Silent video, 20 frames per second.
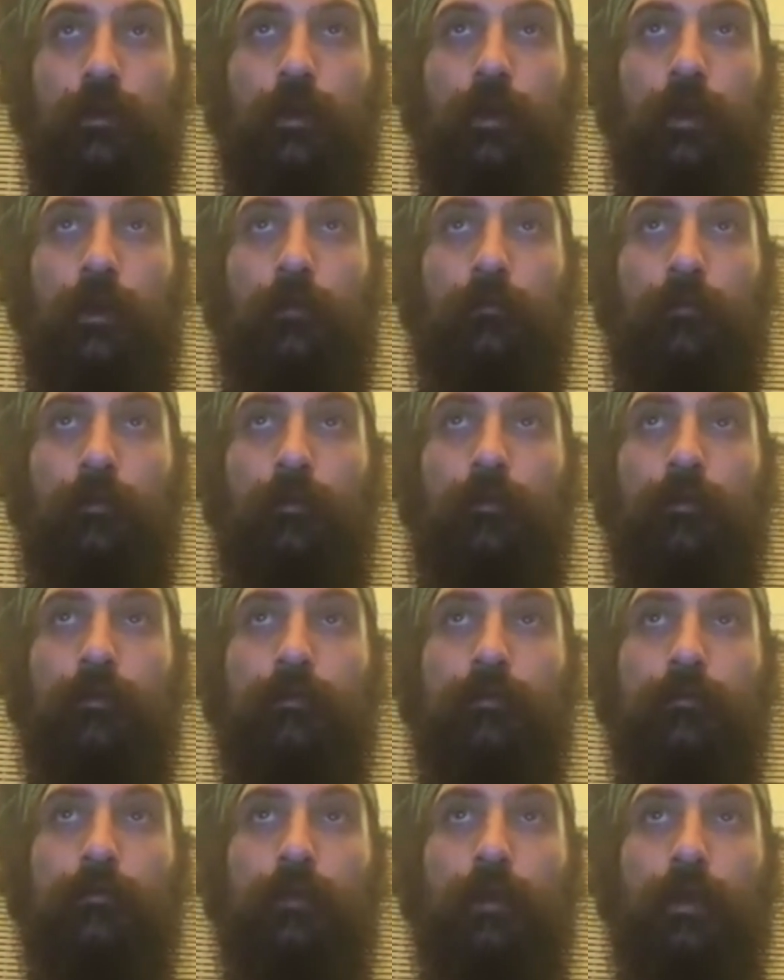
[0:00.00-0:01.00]
I'm going
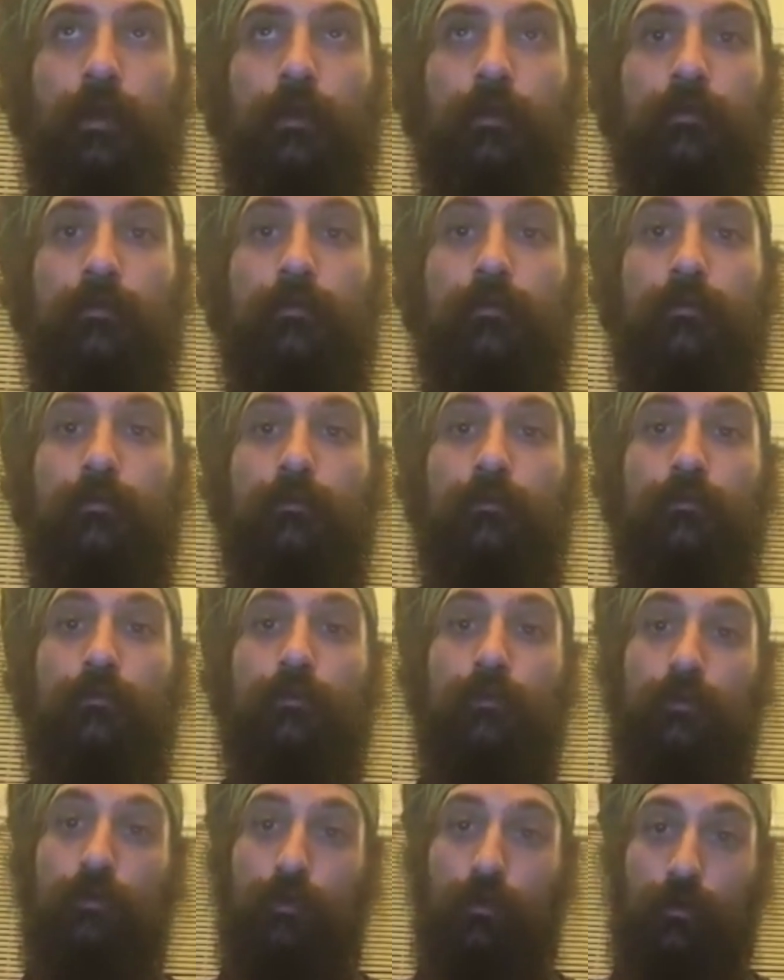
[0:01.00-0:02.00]
to head to
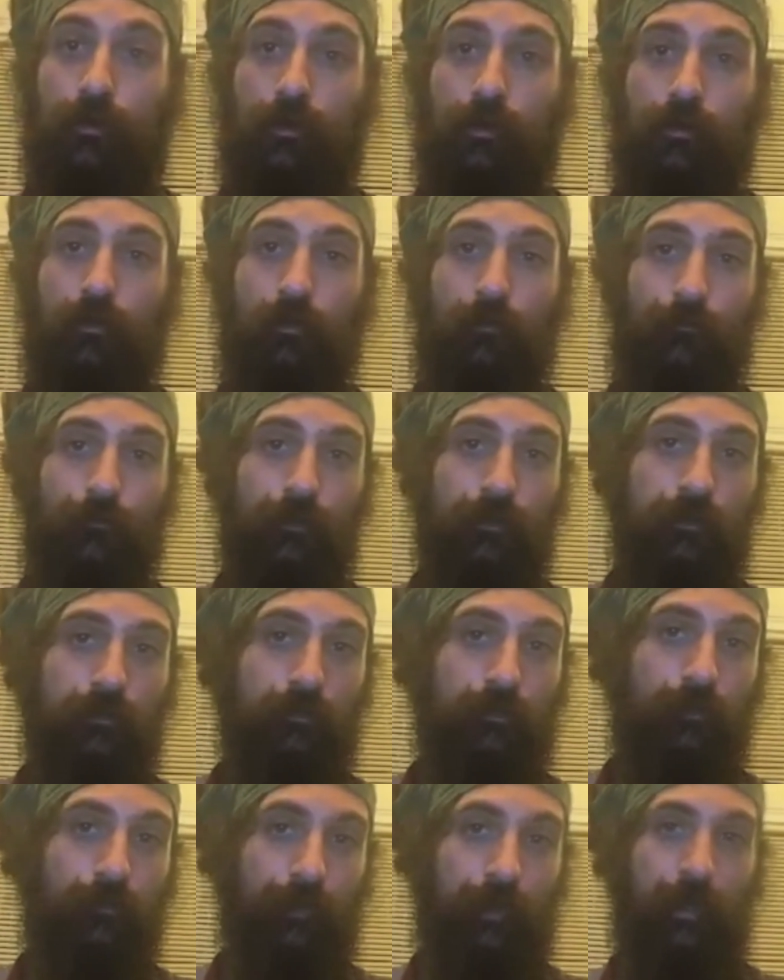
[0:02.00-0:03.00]
New York, hopefully do
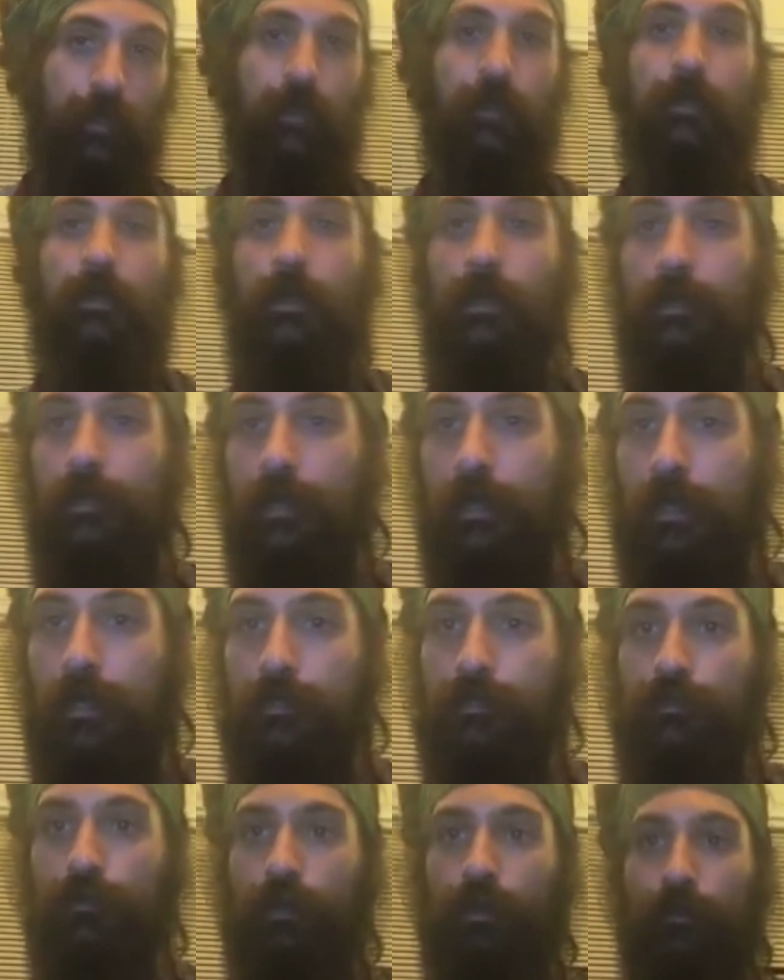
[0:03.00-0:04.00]
something at Ananda
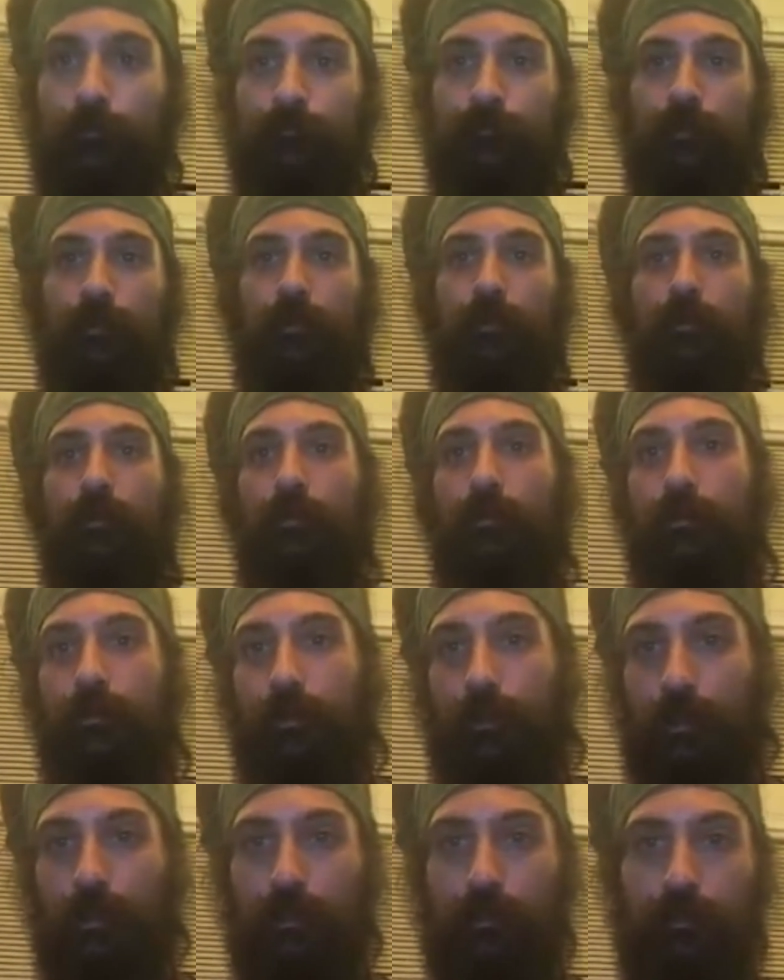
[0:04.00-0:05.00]
Ashram,
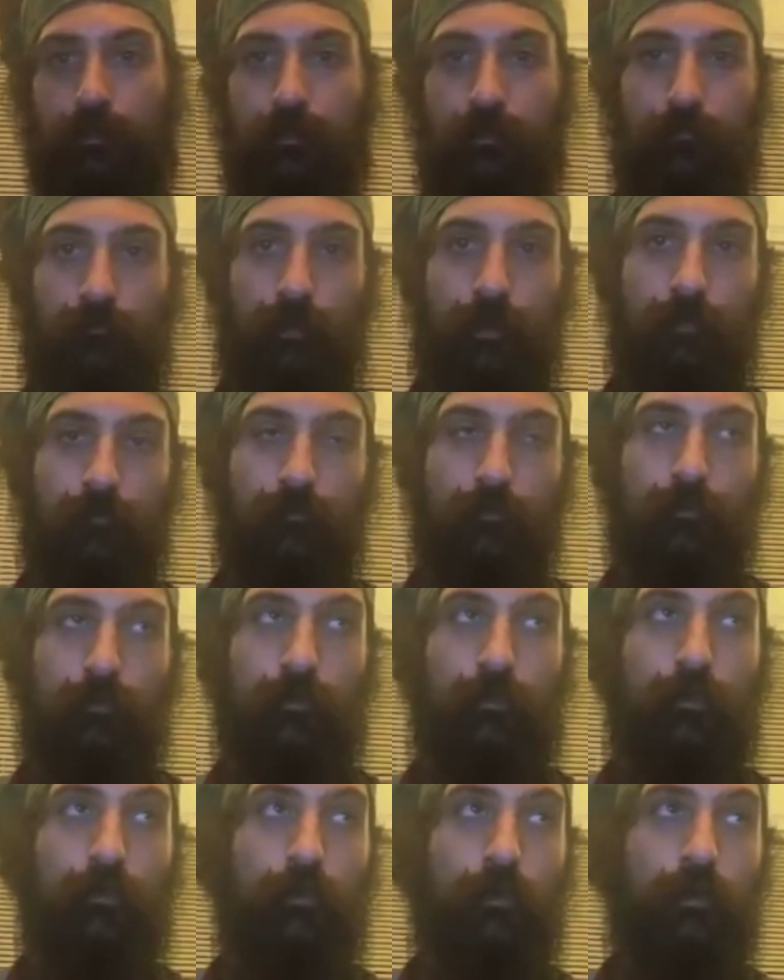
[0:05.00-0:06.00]
again, in Monroe,
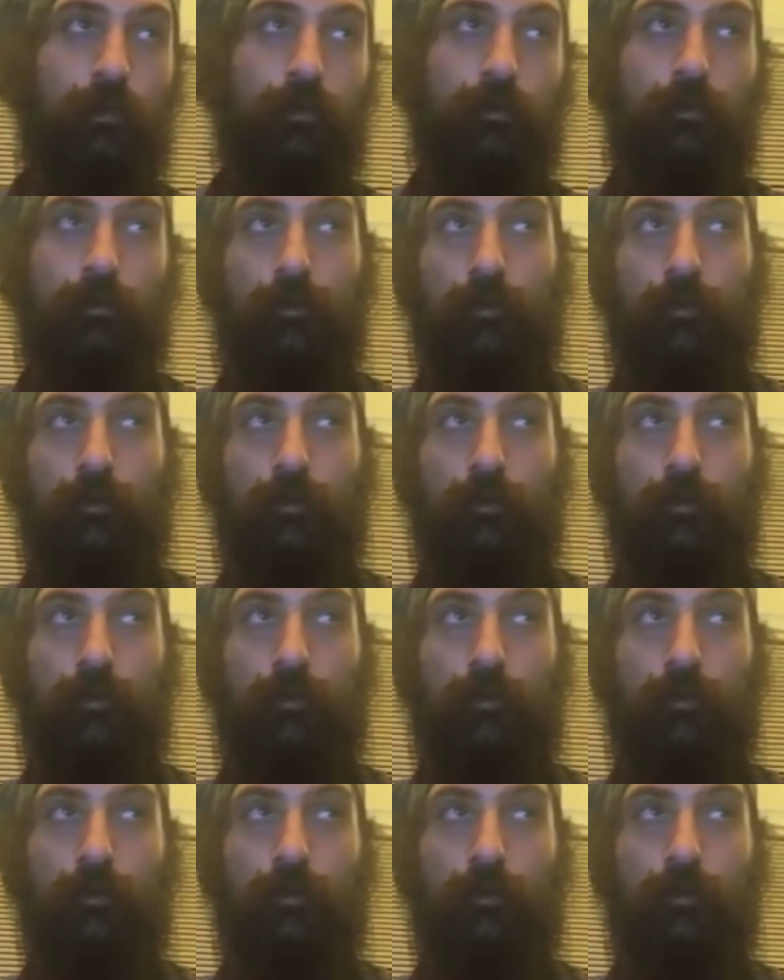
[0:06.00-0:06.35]
New York.